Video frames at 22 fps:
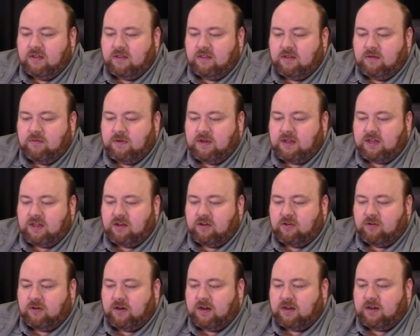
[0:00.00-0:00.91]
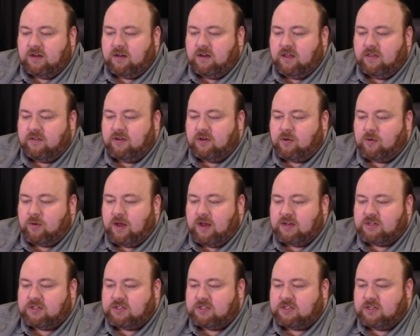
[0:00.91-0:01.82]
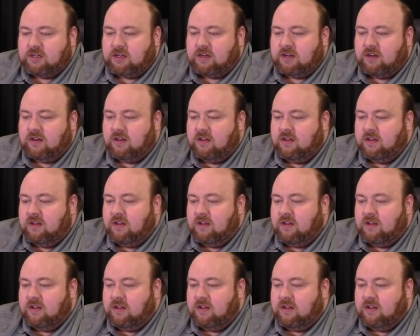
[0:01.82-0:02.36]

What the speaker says: Then we can create another question.